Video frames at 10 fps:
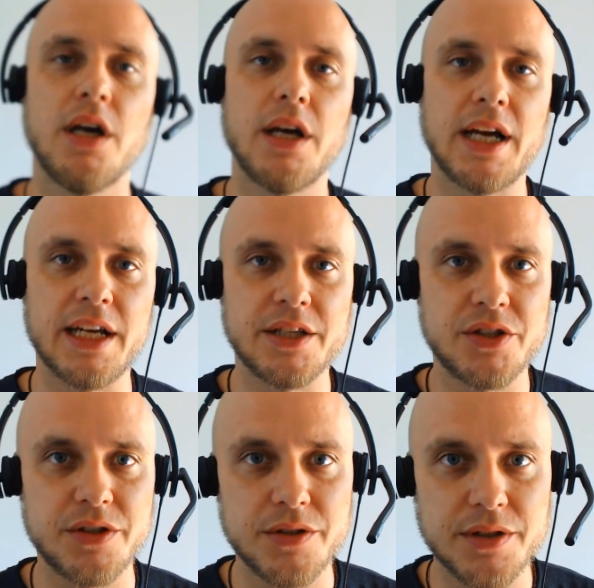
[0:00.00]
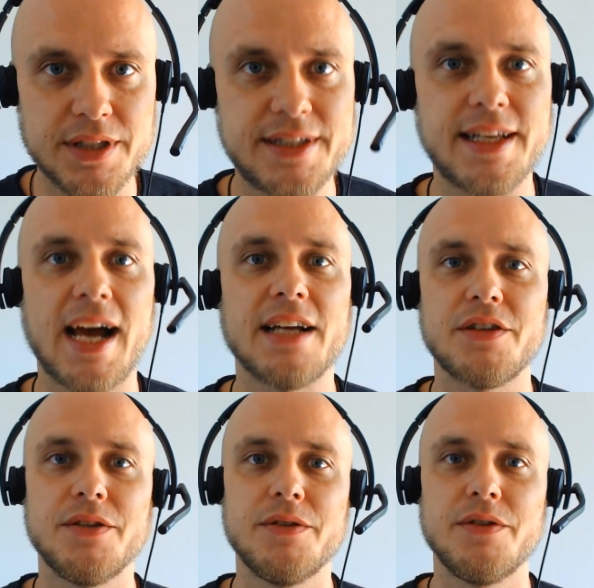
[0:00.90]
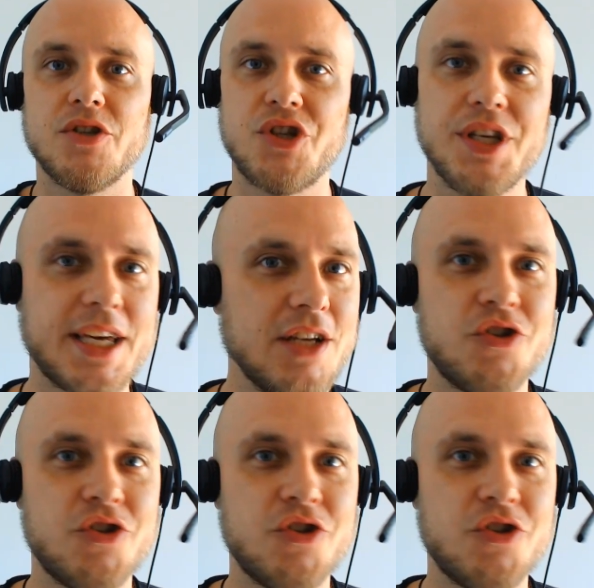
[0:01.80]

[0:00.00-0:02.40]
and that she can